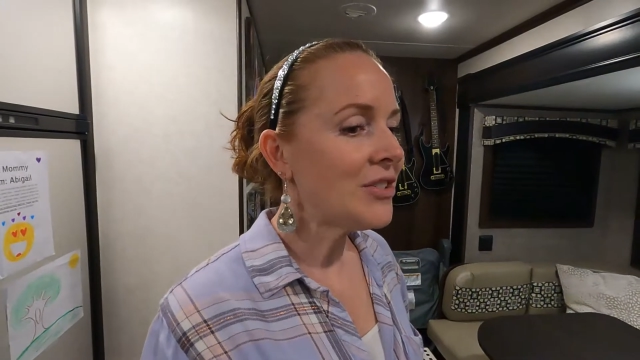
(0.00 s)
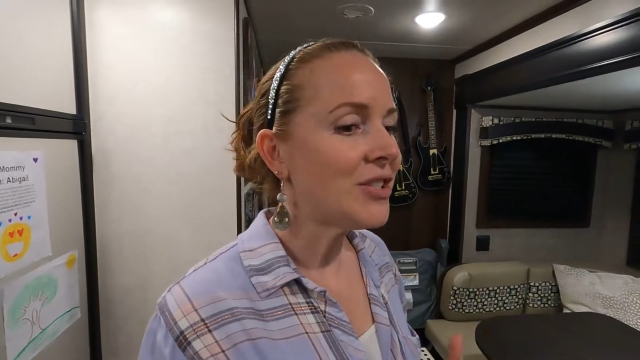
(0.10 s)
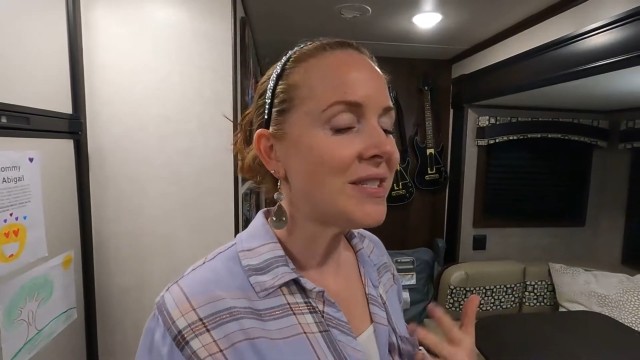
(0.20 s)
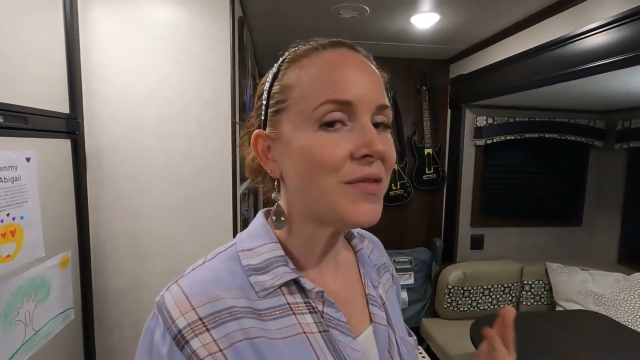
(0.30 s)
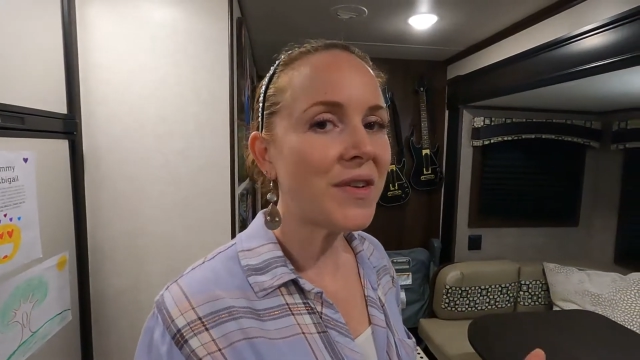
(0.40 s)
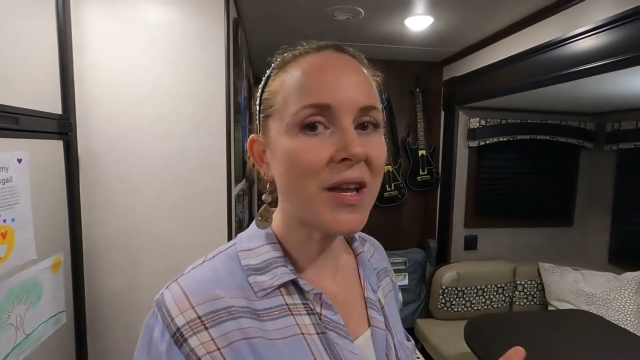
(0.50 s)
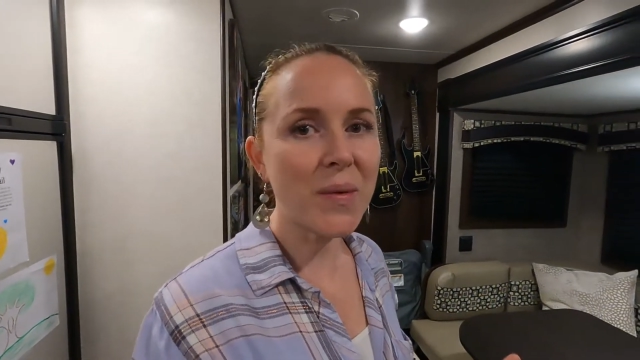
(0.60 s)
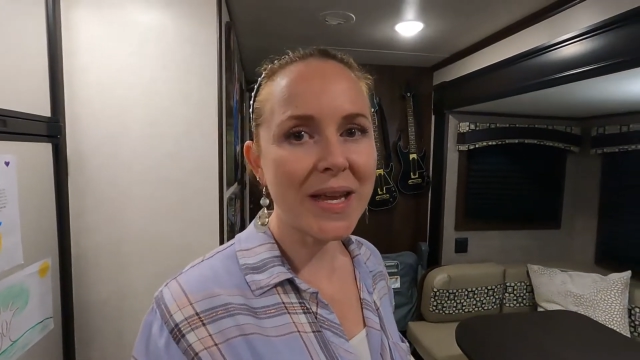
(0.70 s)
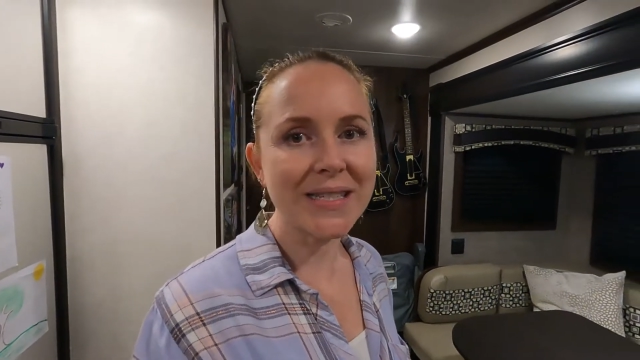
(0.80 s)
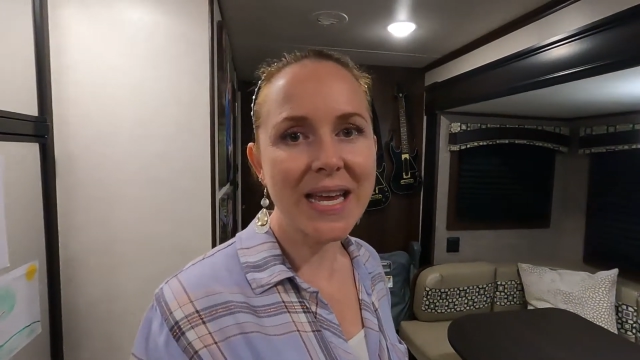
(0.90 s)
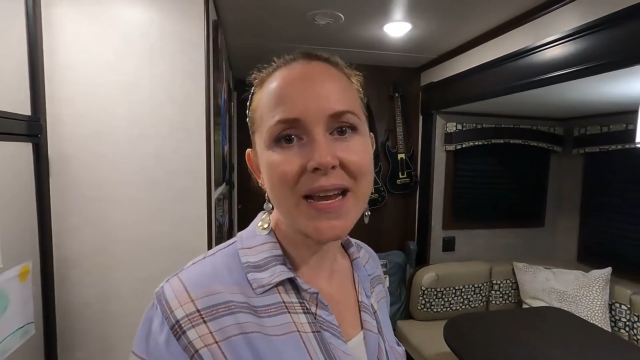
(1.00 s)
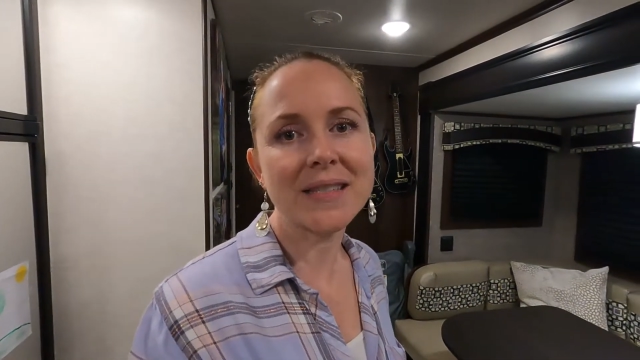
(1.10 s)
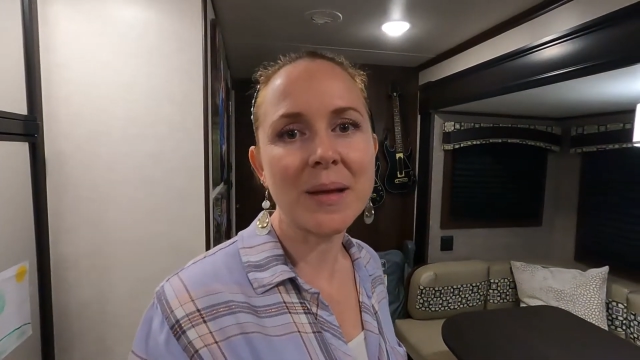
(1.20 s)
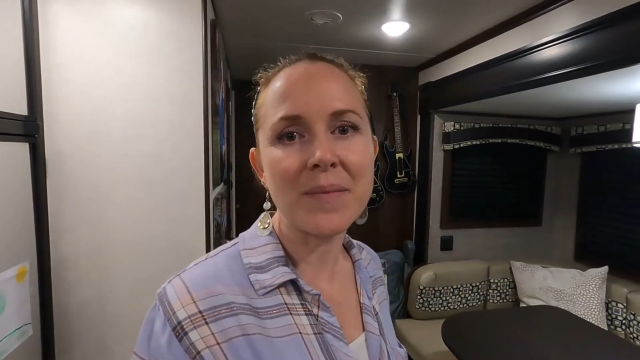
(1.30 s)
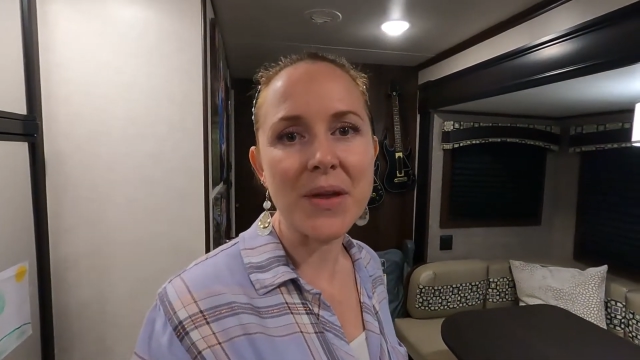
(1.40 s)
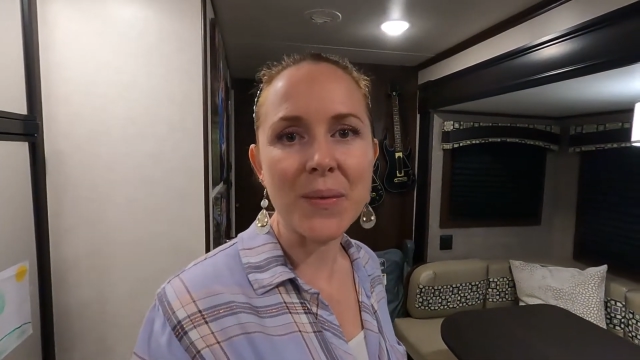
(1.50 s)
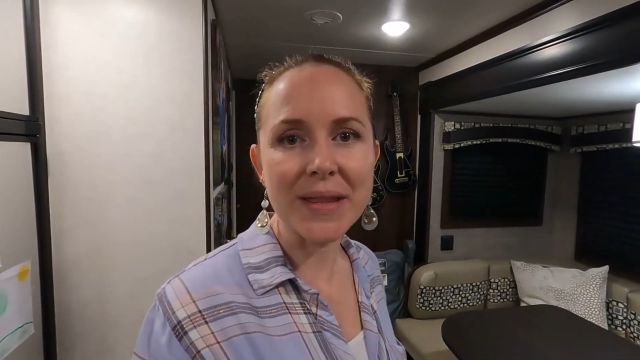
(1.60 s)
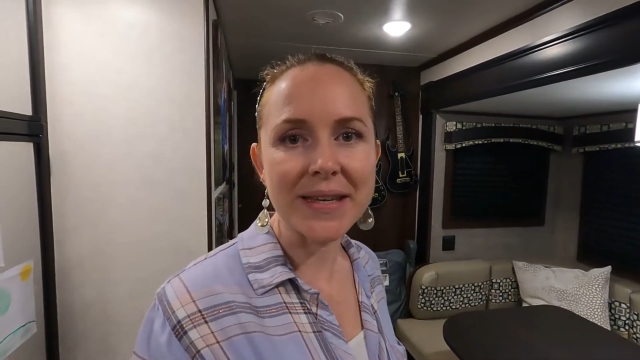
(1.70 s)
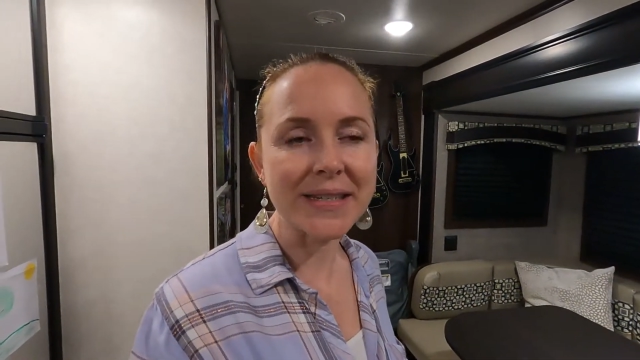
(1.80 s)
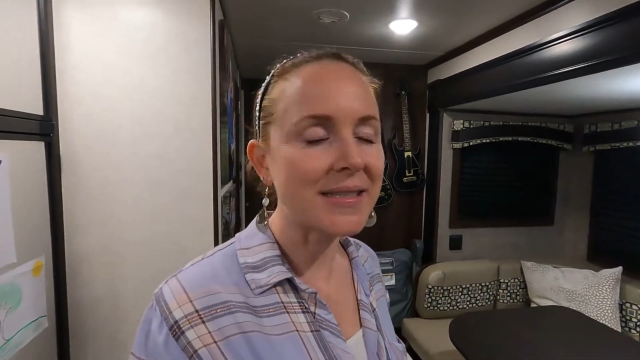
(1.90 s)
just to feel like we could take something
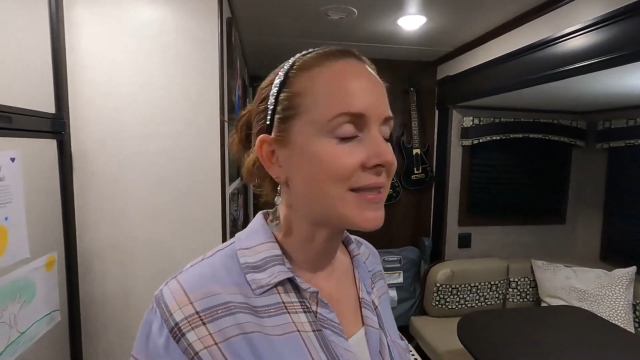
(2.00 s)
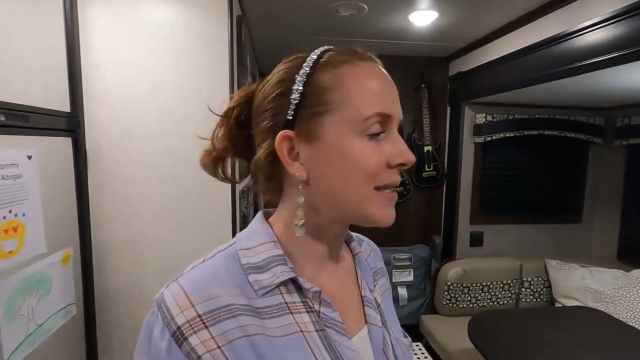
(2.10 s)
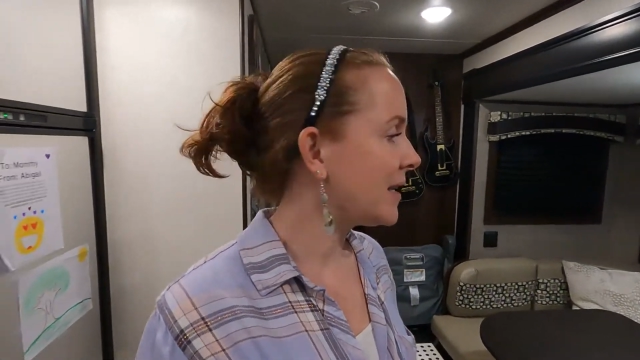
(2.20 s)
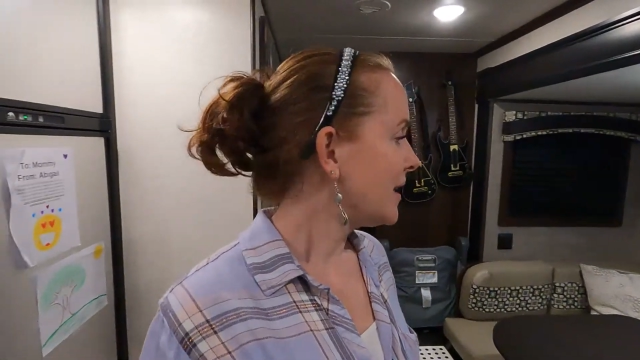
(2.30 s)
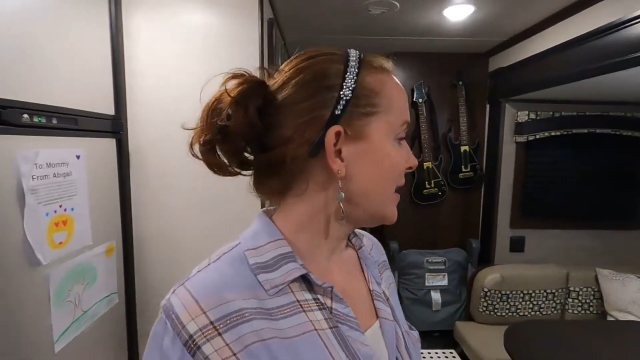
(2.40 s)
with us.